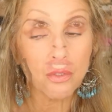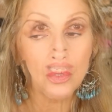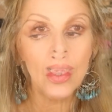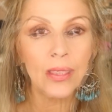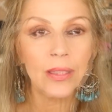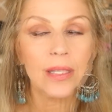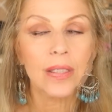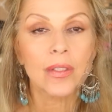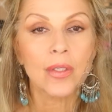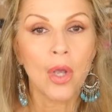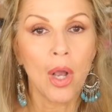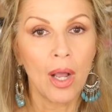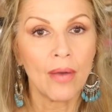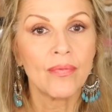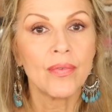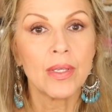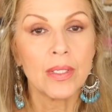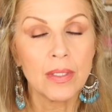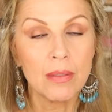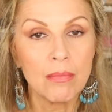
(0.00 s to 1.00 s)
Lou has his
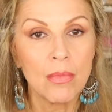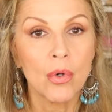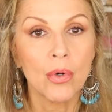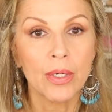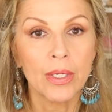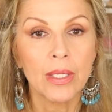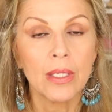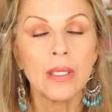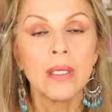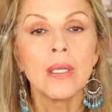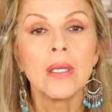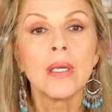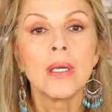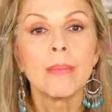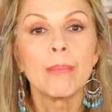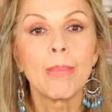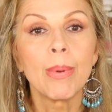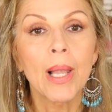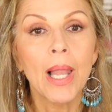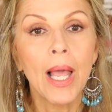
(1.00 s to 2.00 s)
coffee in the morning,
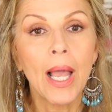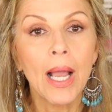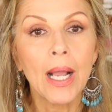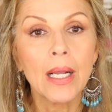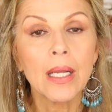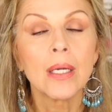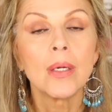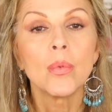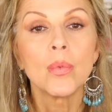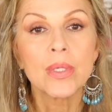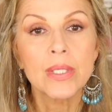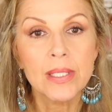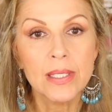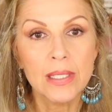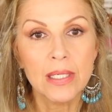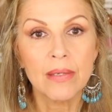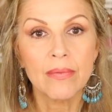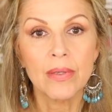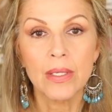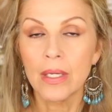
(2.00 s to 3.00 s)
black with
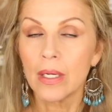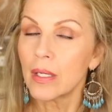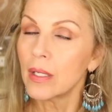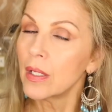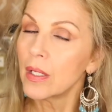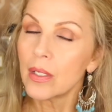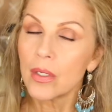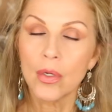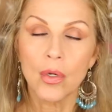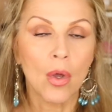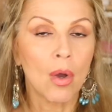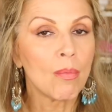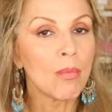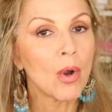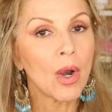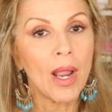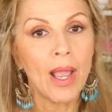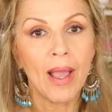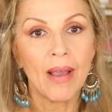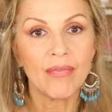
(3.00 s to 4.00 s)
stevia, no
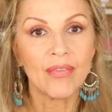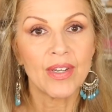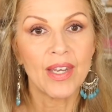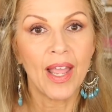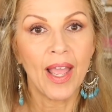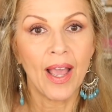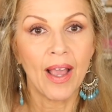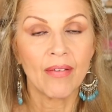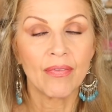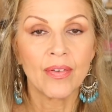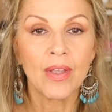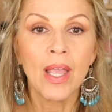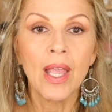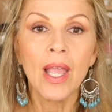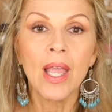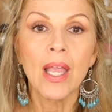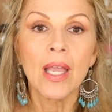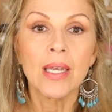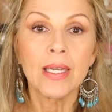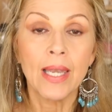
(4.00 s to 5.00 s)
more half and half.
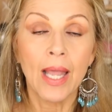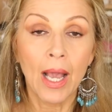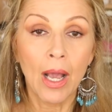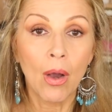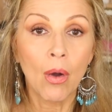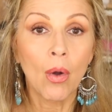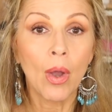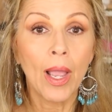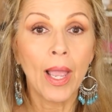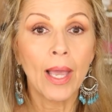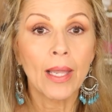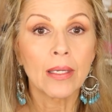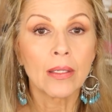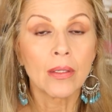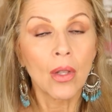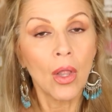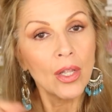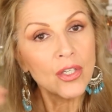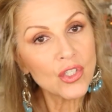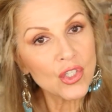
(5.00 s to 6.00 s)
Now, at
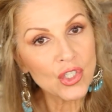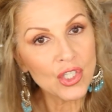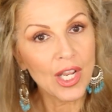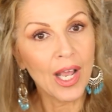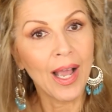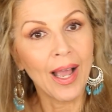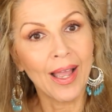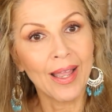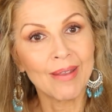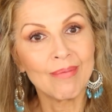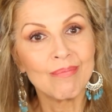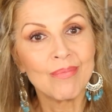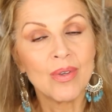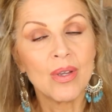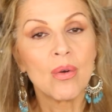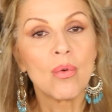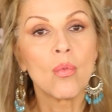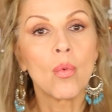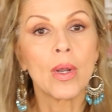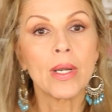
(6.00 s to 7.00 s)

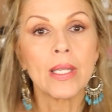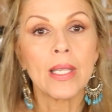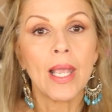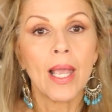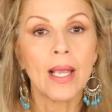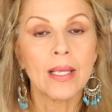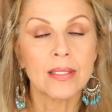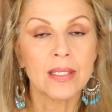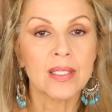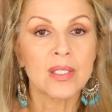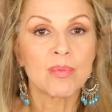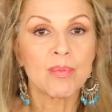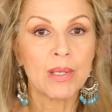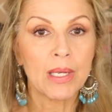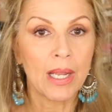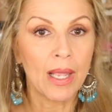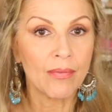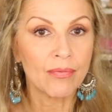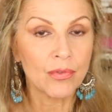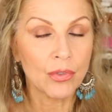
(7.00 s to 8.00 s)
lunchtime, when he has his
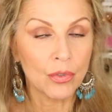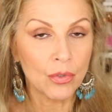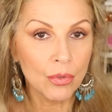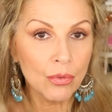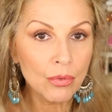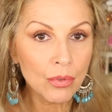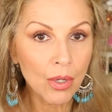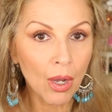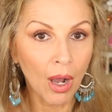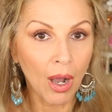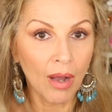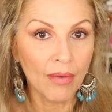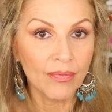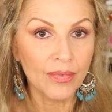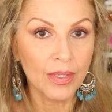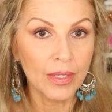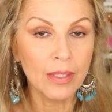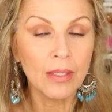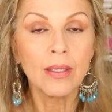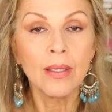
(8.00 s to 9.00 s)
mid-afternoon
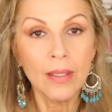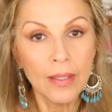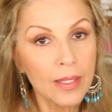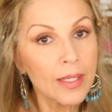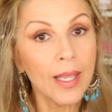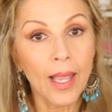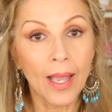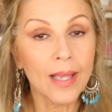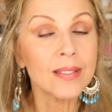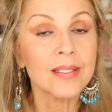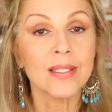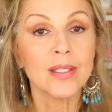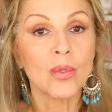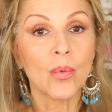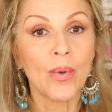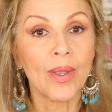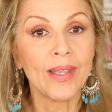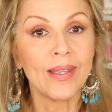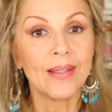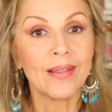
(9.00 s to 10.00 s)
coffee, he has it
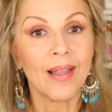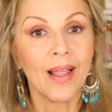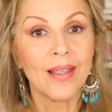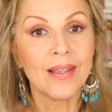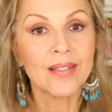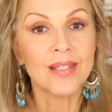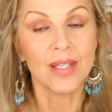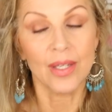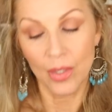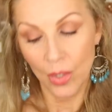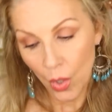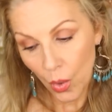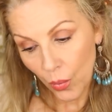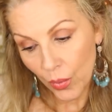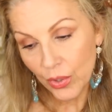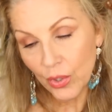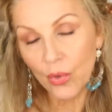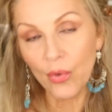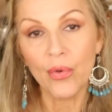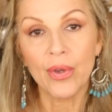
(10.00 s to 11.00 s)
the way he likes it,
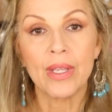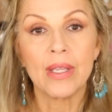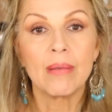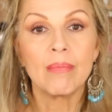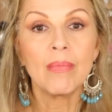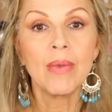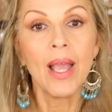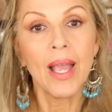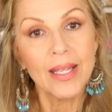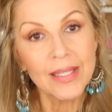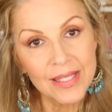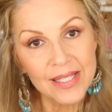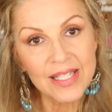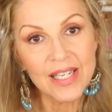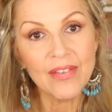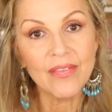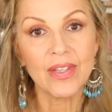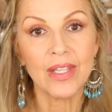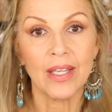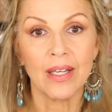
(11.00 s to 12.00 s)
with cream and
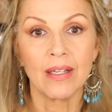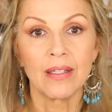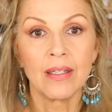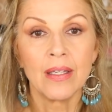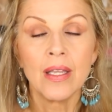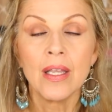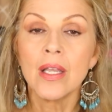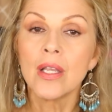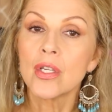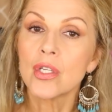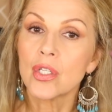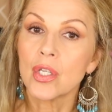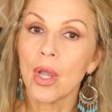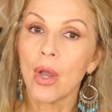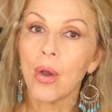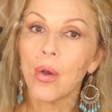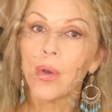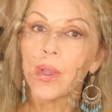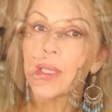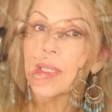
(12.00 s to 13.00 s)
stevia.
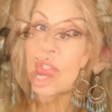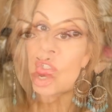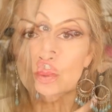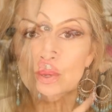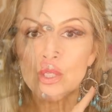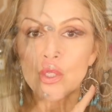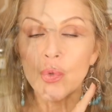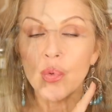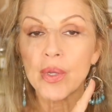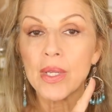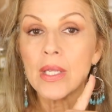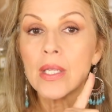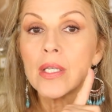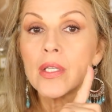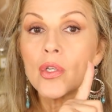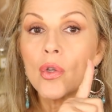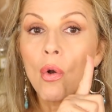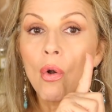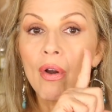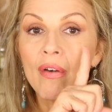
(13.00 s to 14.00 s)
So it's
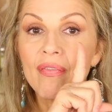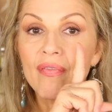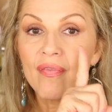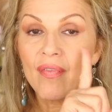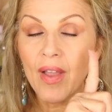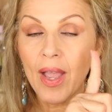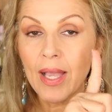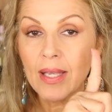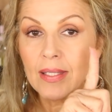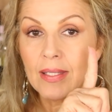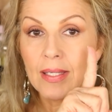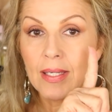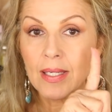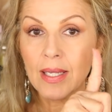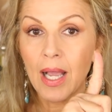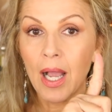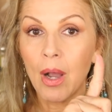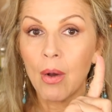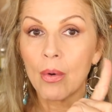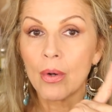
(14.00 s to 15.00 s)
between your
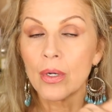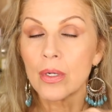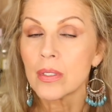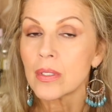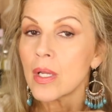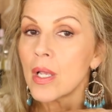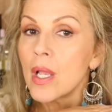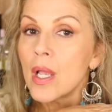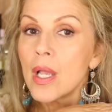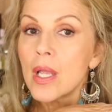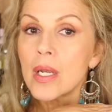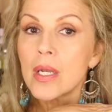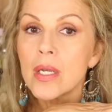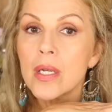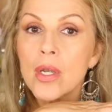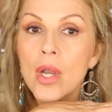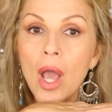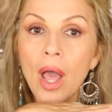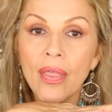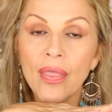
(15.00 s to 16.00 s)
fasting hours,
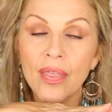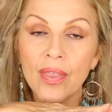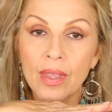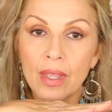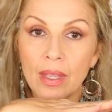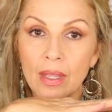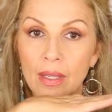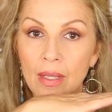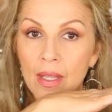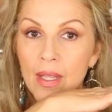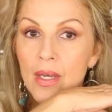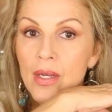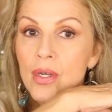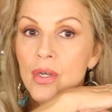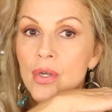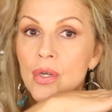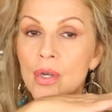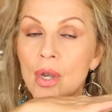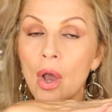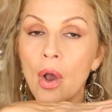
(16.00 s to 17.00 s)
nothing,
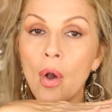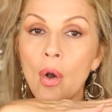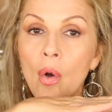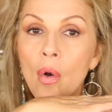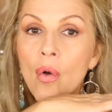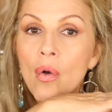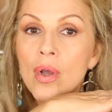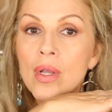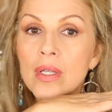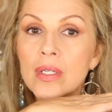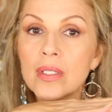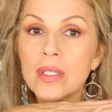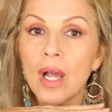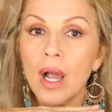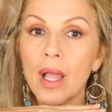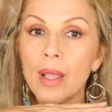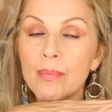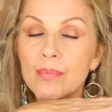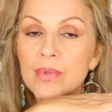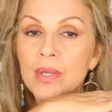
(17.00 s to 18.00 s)
no
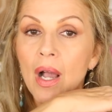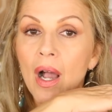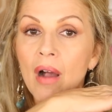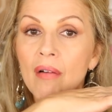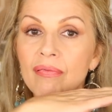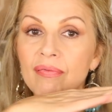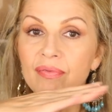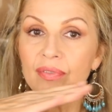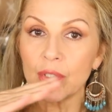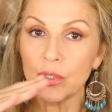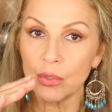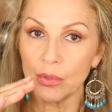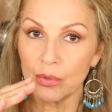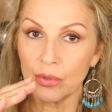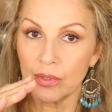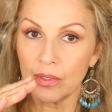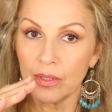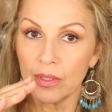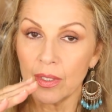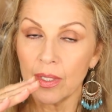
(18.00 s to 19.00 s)
types of
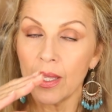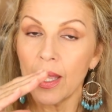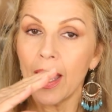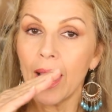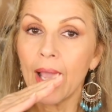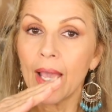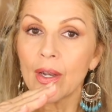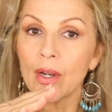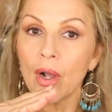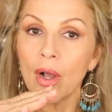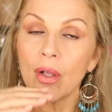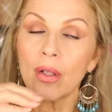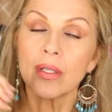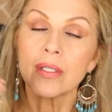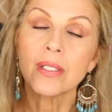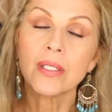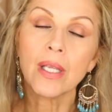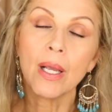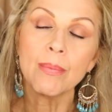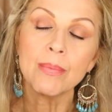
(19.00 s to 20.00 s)
food at
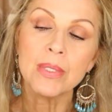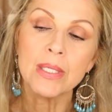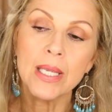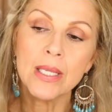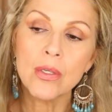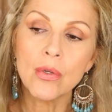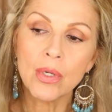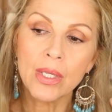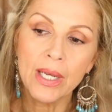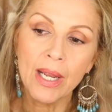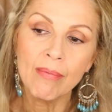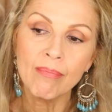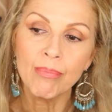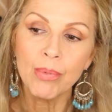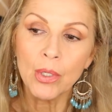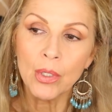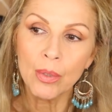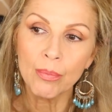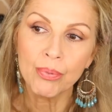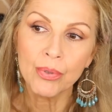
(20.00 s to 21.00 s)
all. Some say you can have
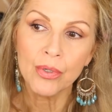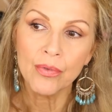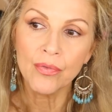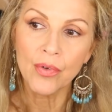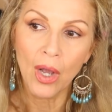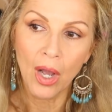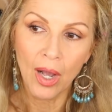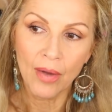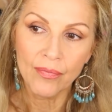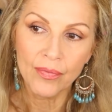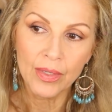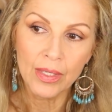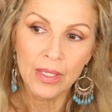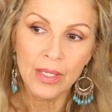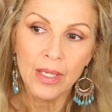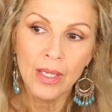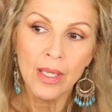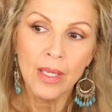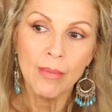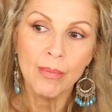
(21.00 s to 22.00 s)
bulletproof
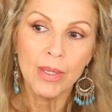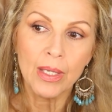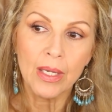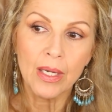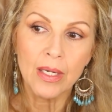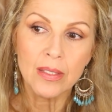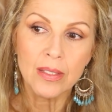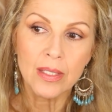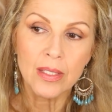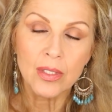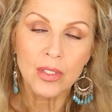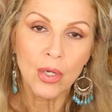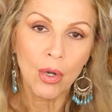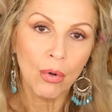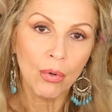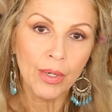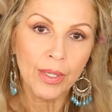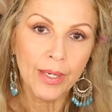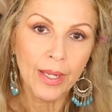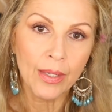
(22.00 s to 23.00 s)
coffee because it's
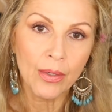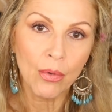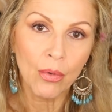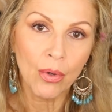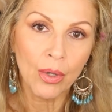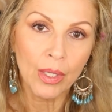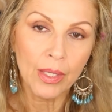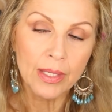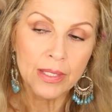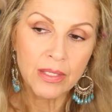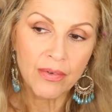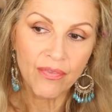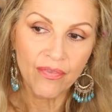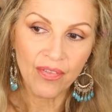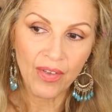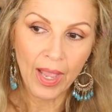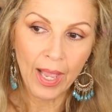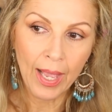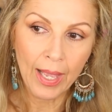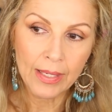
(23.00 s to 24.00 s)
coconut oil, it's a
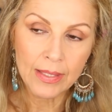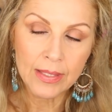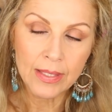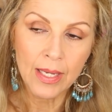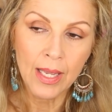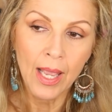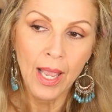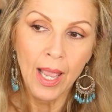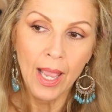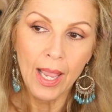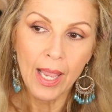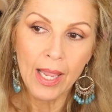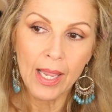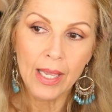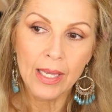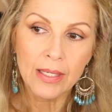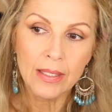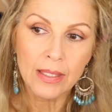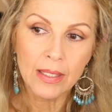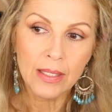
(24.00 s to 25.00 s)
fat,
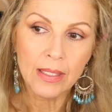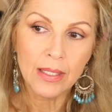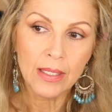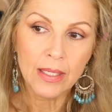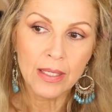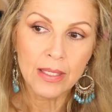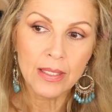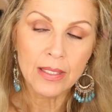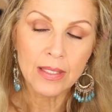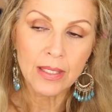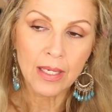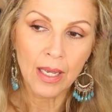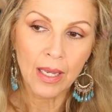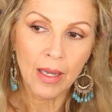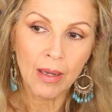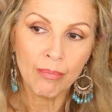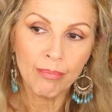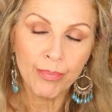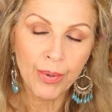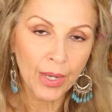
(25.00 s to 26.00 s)
and it is
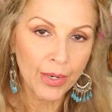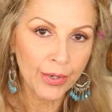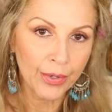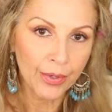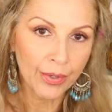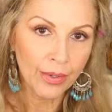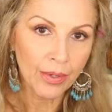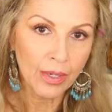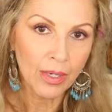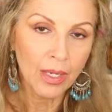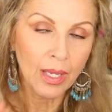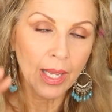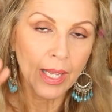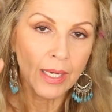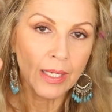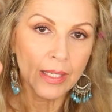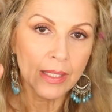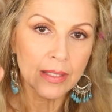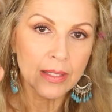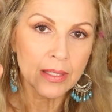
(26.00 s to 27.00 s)
butter,
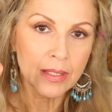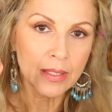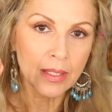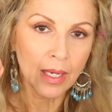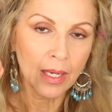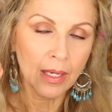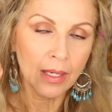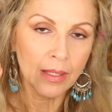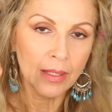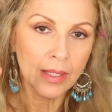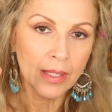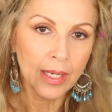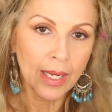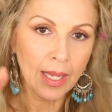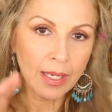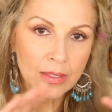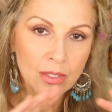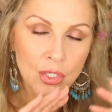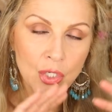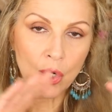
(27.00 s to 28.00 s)
and it's it
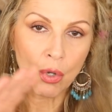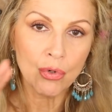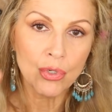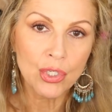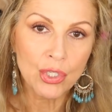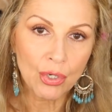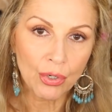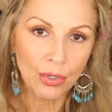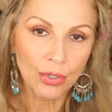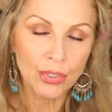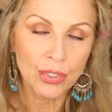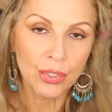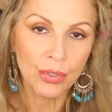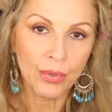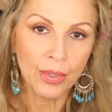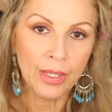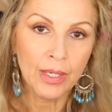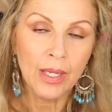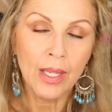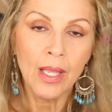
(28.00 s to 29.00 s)
has no sugar
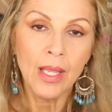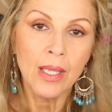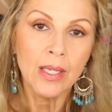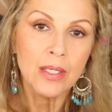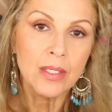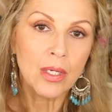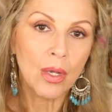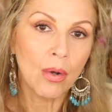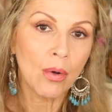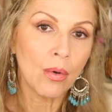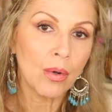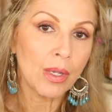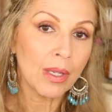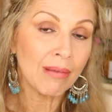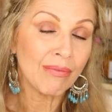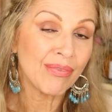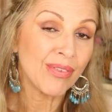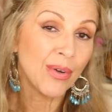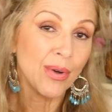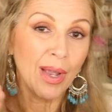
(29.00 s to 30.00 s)
to it. So
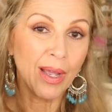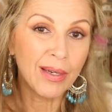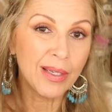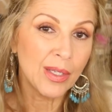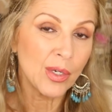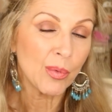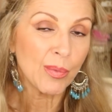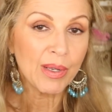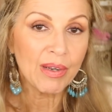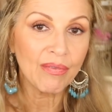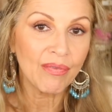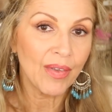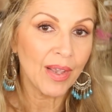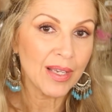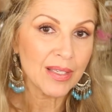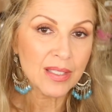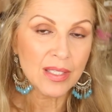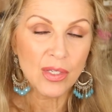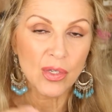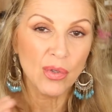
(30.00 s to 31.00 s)
if you're on intermittent
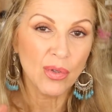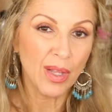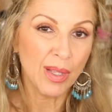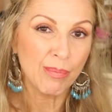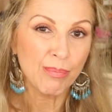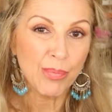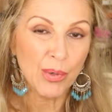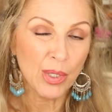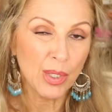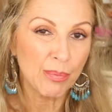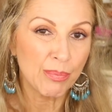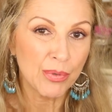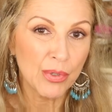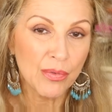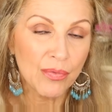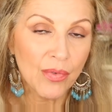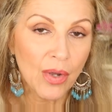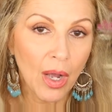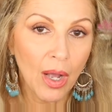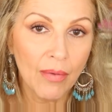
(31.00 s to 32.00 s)
fasting and you like
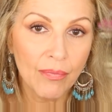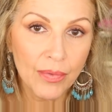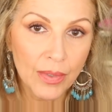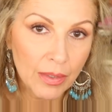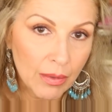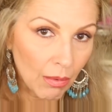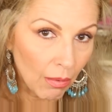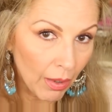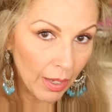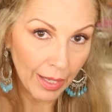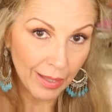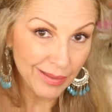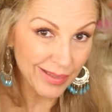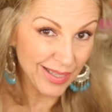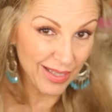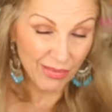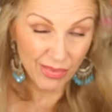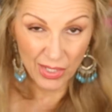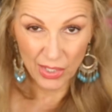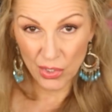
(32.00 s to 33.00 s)
bulletproof coffee, go ahead
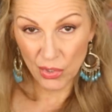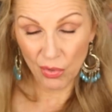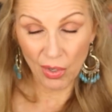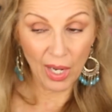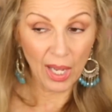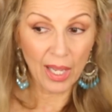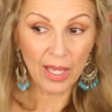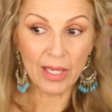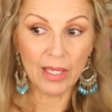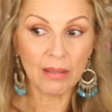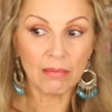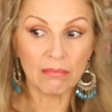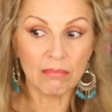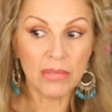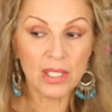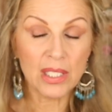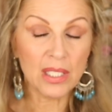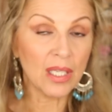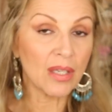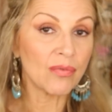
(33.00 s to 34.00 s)
and give it a try
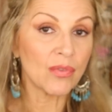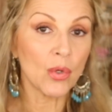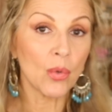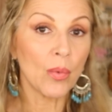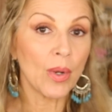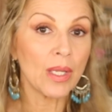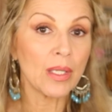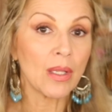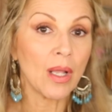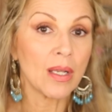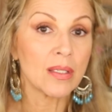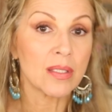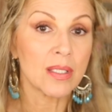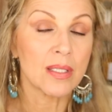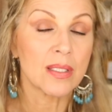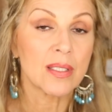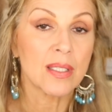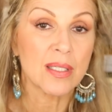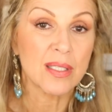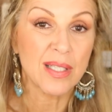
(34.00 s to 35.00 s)
and see if your weight loss
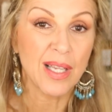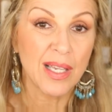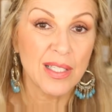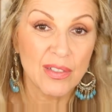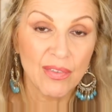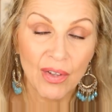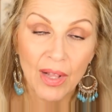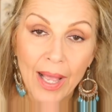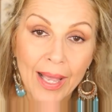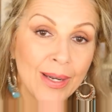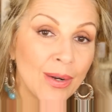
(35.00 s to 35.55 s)
is successful.